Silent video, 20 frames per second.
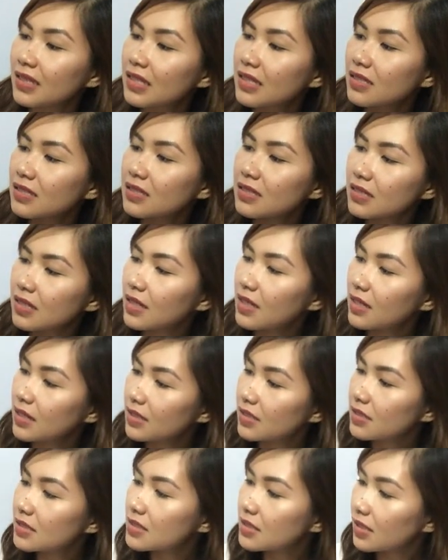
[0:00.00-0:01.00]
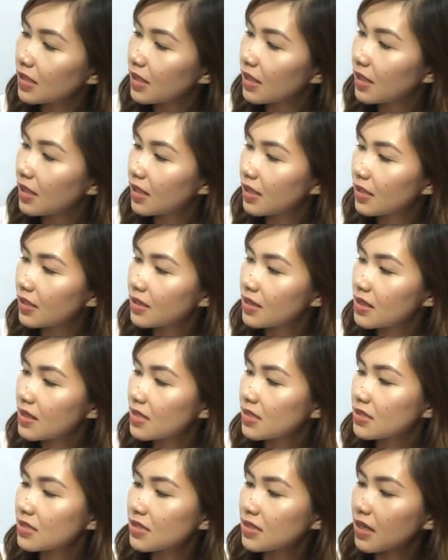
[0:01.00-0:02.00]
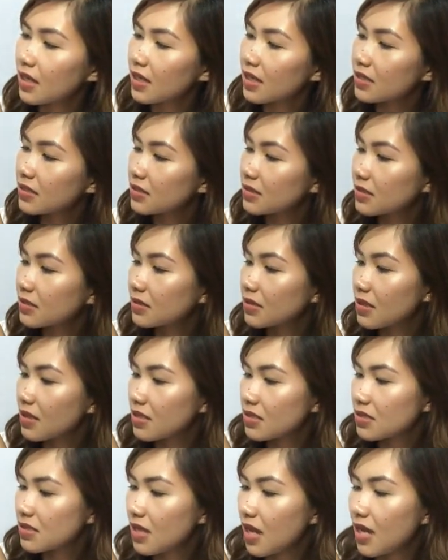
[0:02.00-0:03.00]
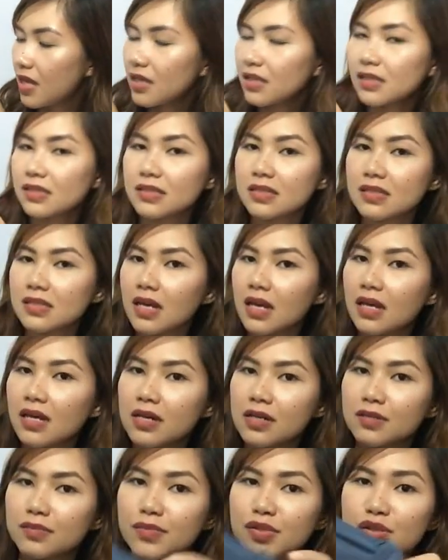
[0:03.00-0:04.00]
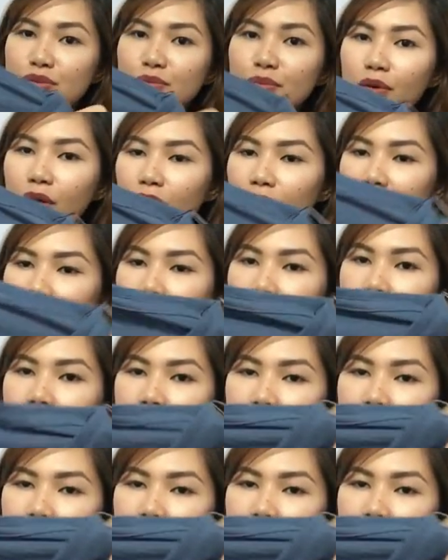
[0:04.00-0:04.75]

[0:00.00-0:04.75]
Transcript: This is in the size small.